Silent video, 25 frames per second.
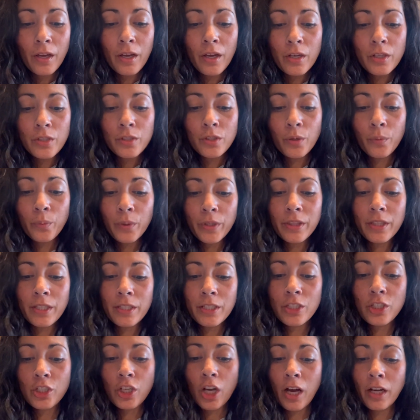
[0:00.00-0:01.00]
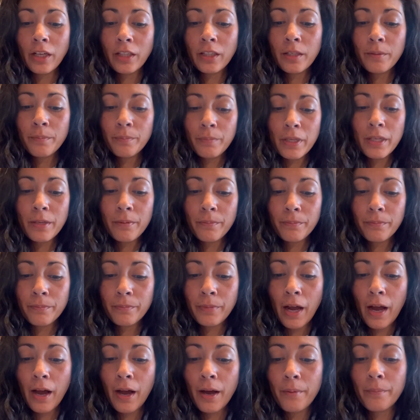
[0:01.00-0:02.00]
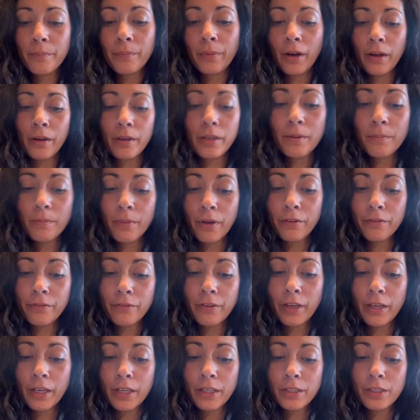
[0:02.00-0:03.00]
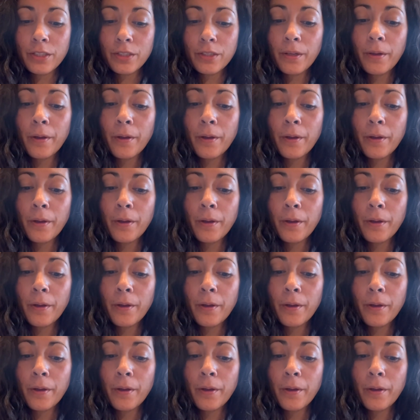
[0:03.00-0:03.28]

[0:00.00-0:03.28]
So with this chocolate bean brownie muffin,